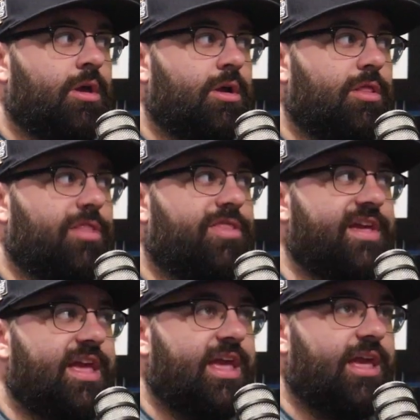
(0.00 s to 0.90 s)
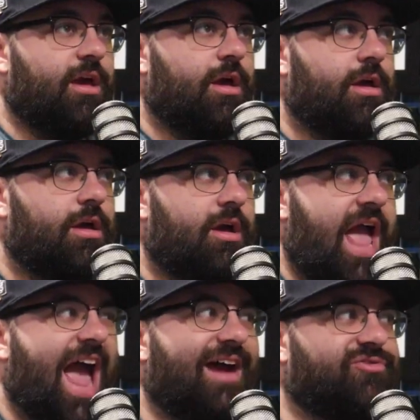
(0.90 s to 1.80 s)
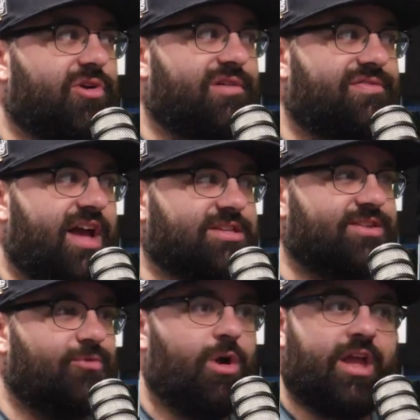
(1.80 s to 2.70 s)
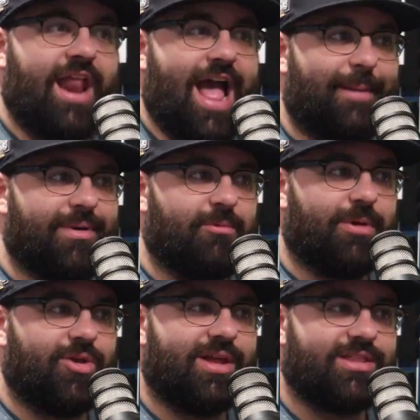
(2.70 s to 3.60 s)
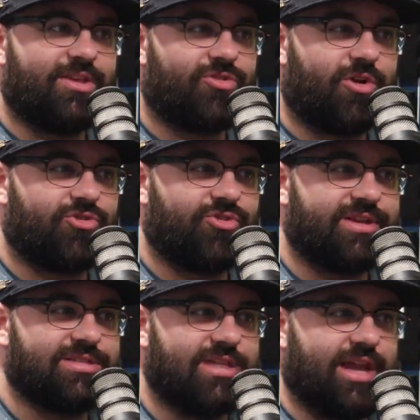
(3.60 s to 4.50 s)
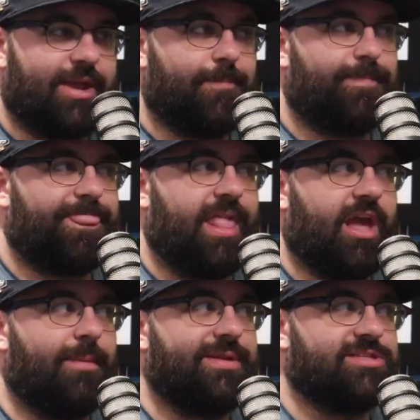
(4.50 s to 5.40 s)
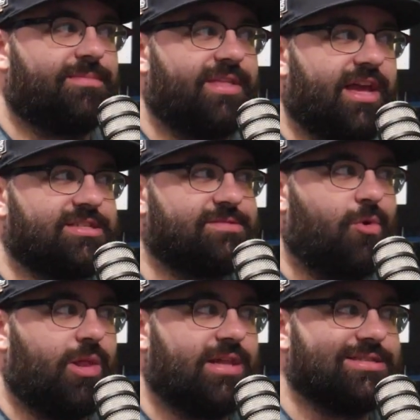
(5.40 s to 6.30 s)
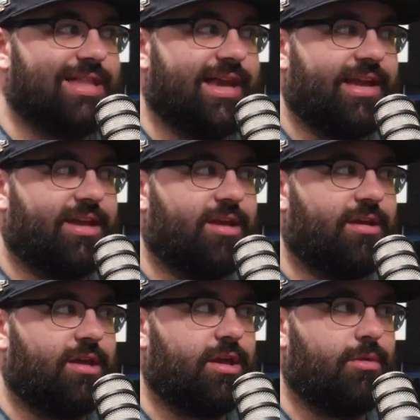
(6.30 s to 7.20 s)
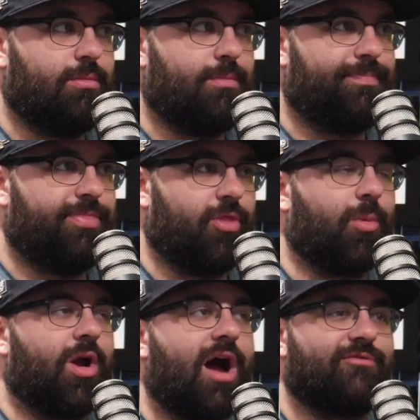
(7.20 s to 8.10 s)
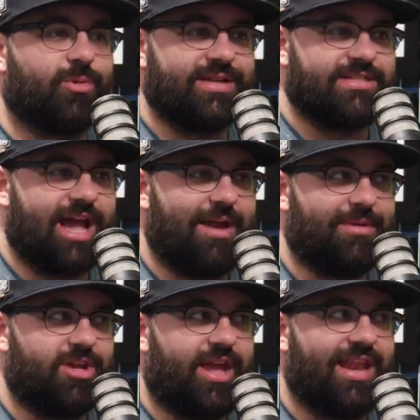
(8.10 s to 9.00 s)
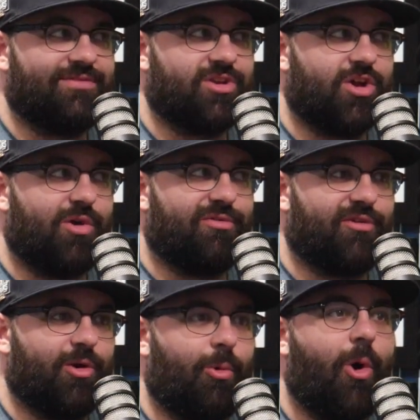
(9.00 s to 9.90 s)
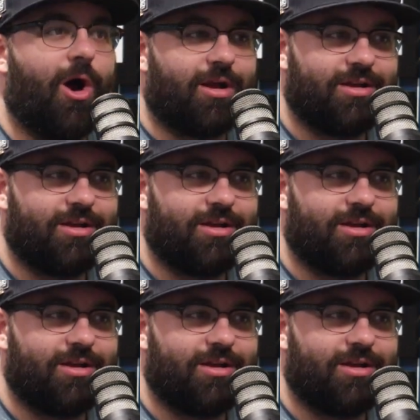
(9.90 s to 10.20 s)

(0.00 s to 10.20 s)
the after effects of what can happen when you get these surgeries. Like it could be something as small as like the recovery time, and you can't even go for a walk.